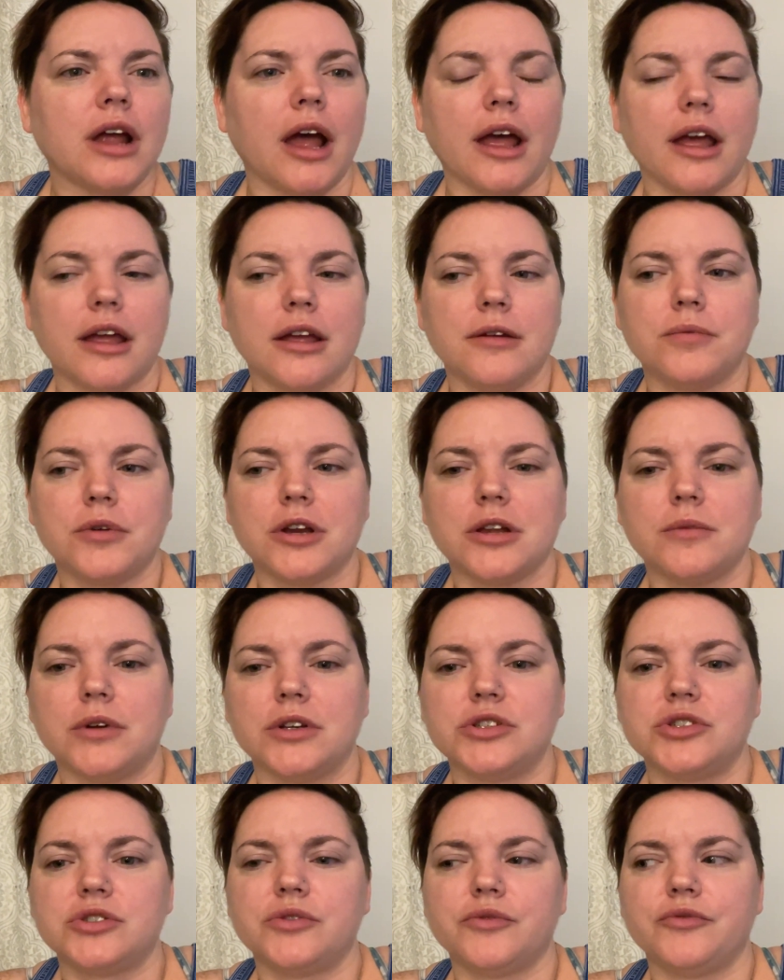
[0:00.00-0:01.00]
I pretty
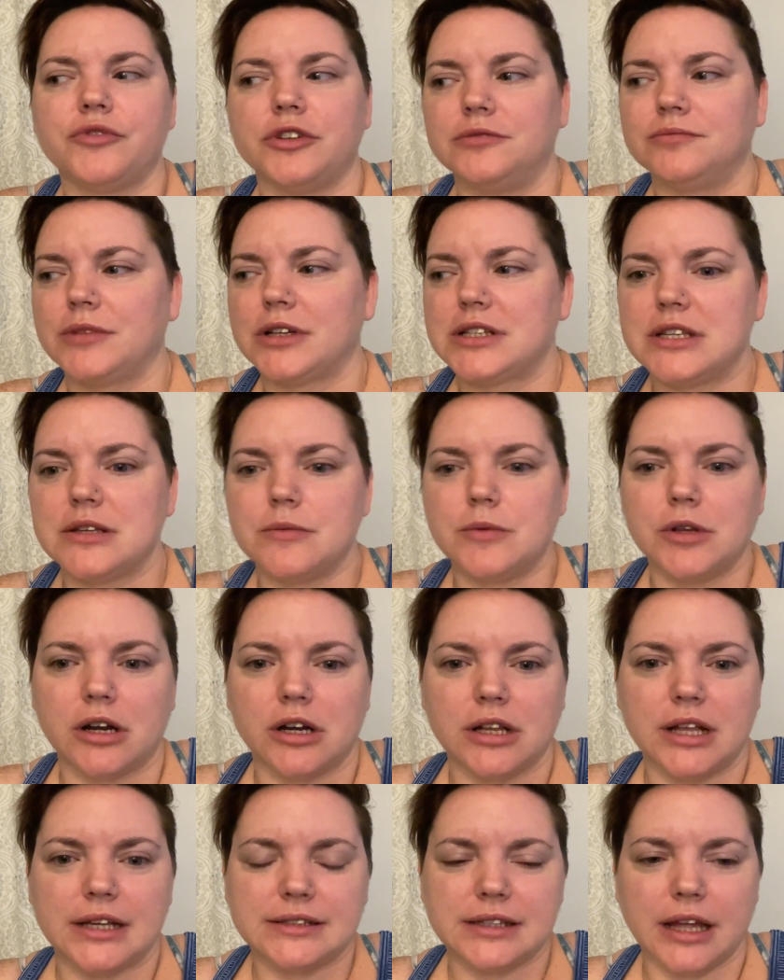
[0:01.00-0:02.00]
much filmed my TBR
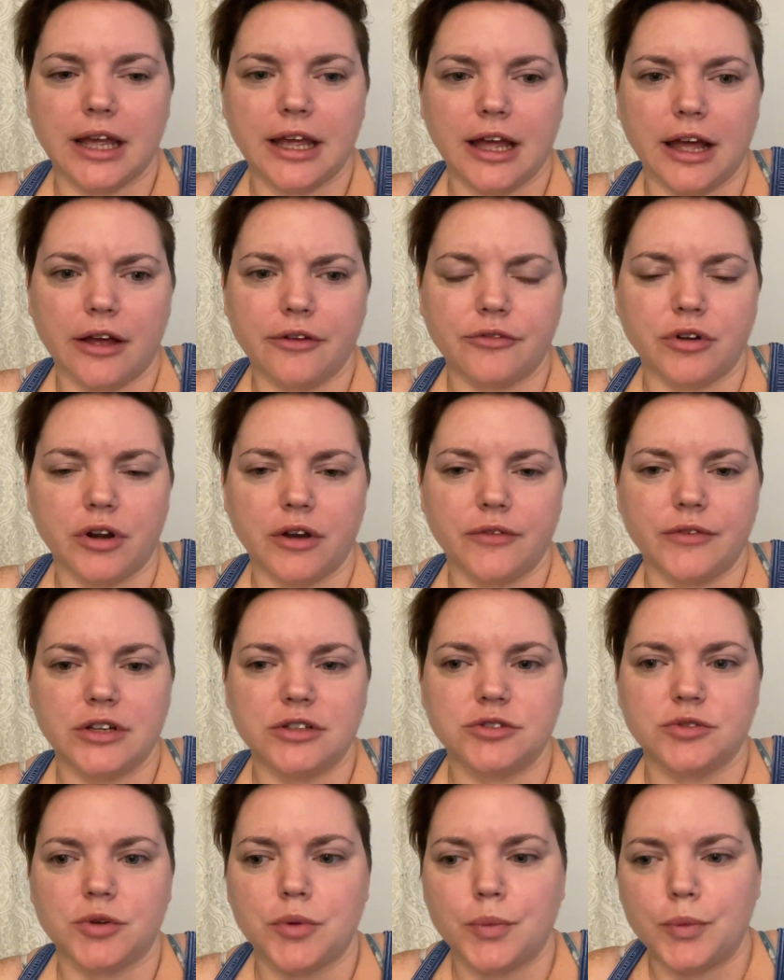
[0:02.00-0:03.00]
last night after I
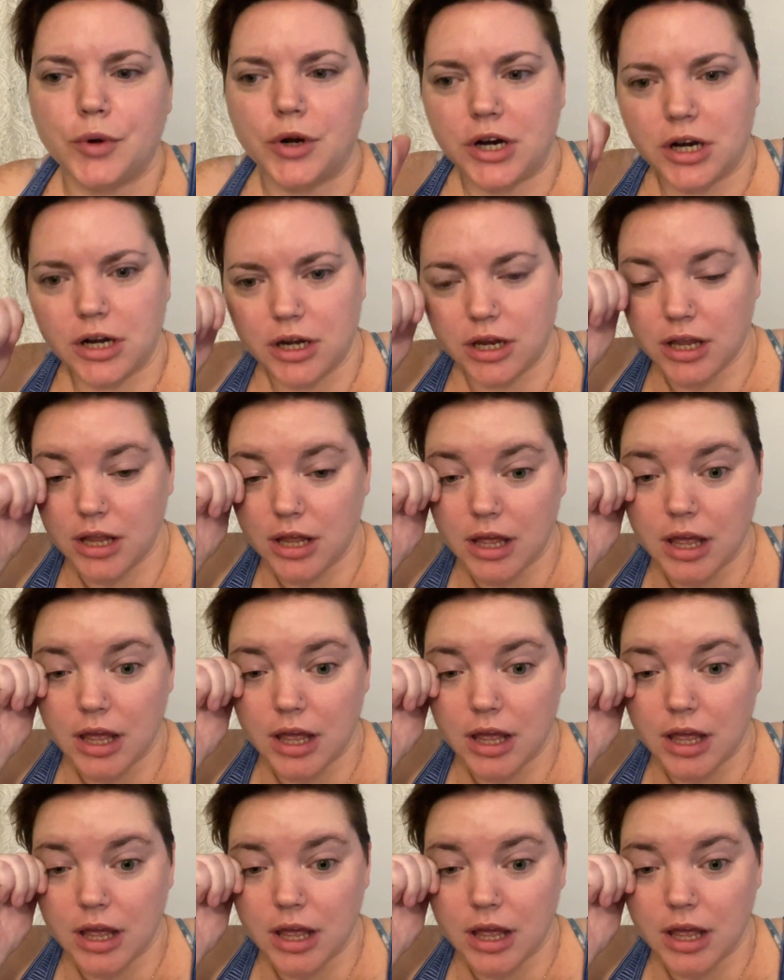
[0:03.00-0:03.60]
finished with work.